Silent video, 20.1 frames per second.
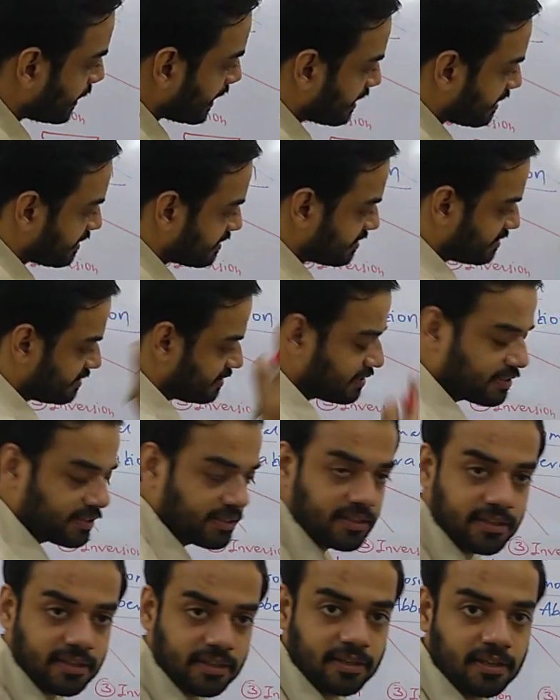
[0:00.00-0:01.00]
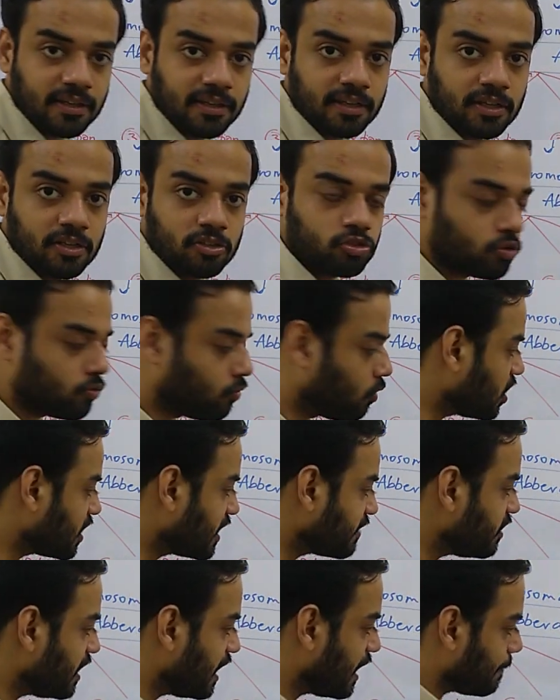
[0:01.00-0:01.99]
breaks. So what
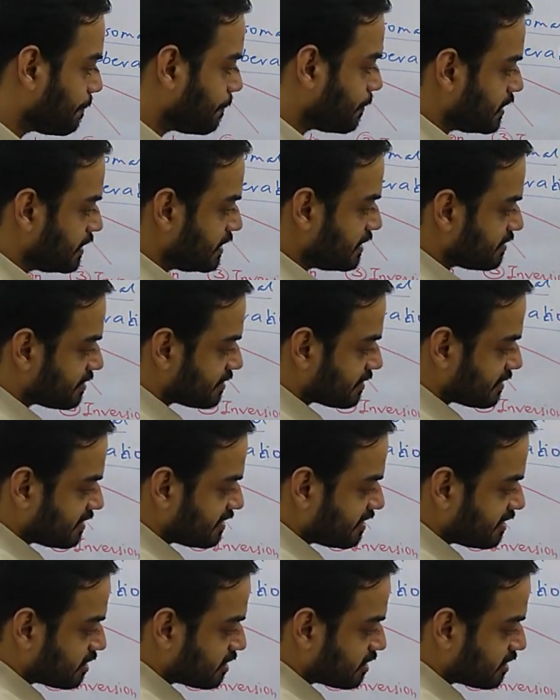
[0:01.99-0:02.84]
will happen is